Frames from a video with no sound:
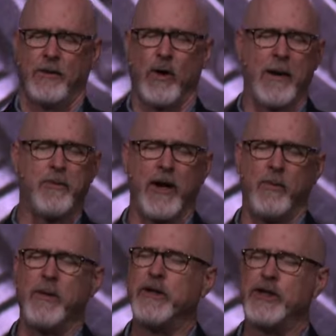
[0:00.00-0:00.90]
Lord, I pray
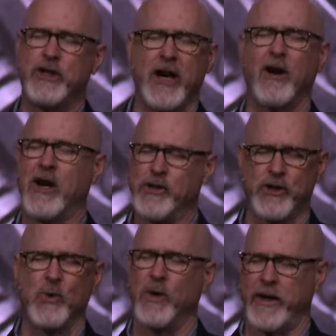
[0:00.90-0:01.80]
we would share our
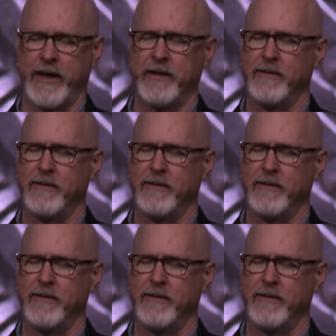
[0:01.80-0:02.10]
story,